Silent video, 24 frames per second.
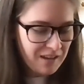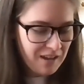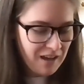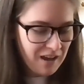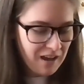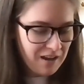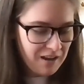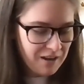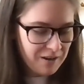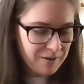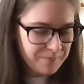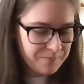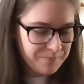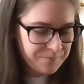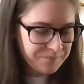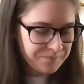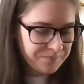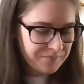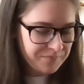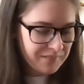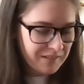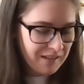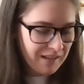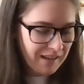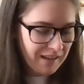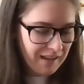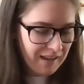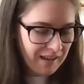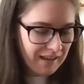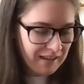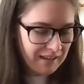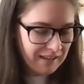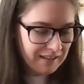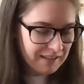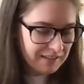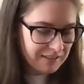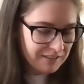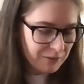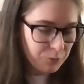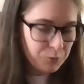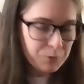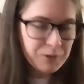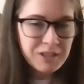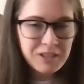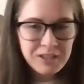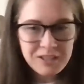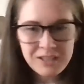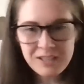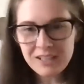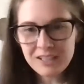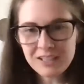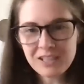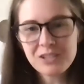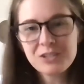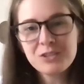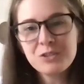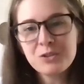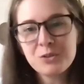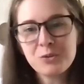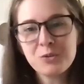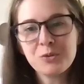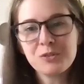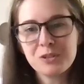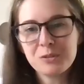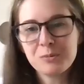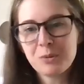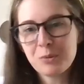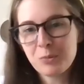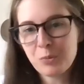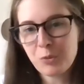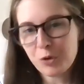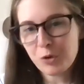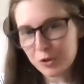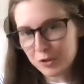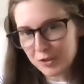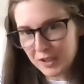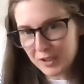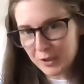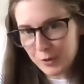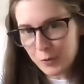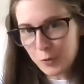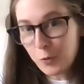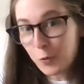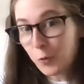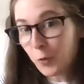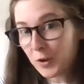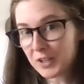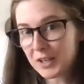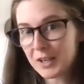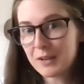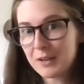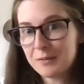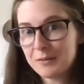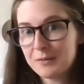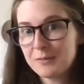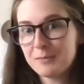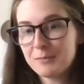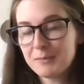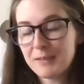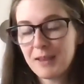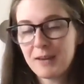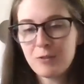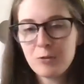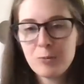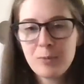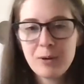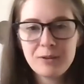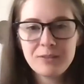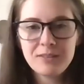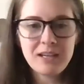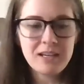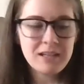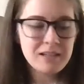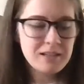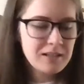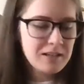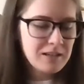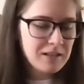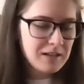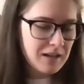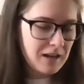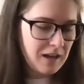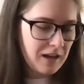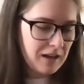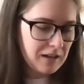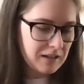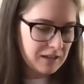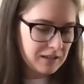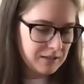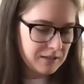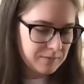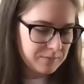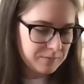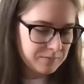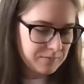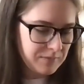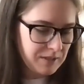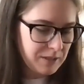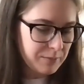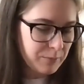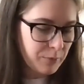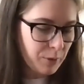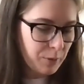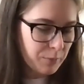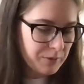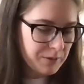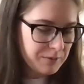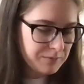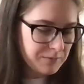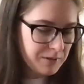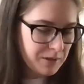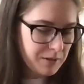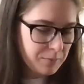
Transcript: And we can get into a little bit more like what I love about that in a moment.